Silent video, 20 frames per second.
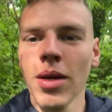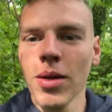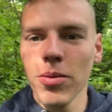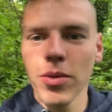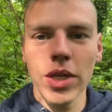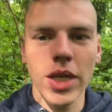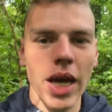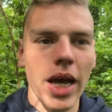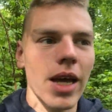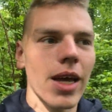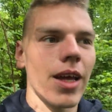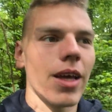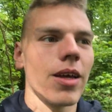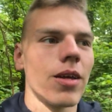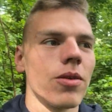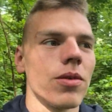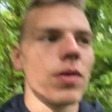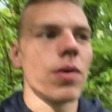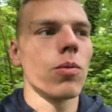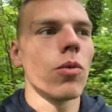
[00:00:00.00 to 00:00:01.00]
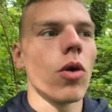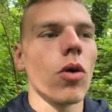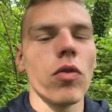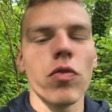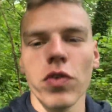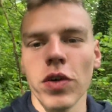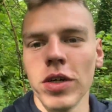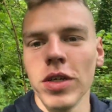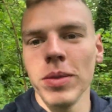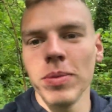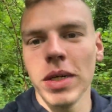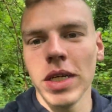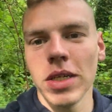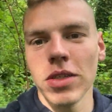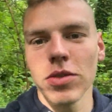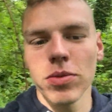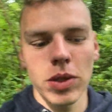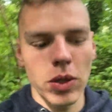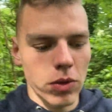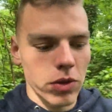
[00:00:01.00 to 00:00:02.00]
we get it in what 30
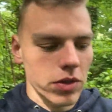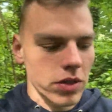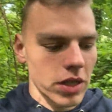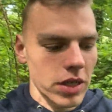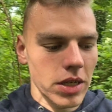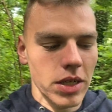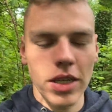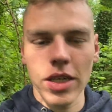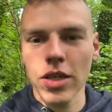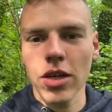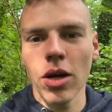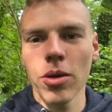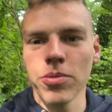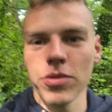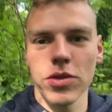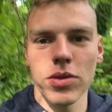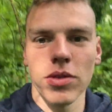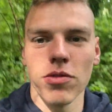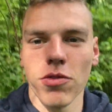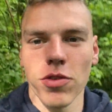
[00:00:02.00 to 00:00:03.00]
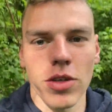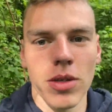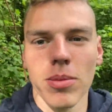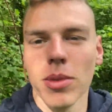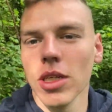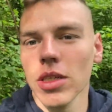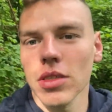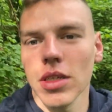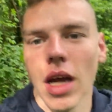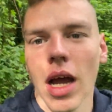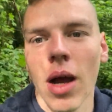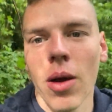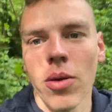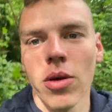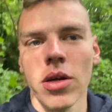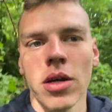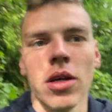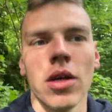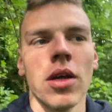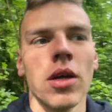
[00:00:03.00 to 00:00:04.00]
minutes, we order it, it comes in 30 minutes to
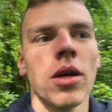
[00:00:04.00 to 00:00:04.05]
hour,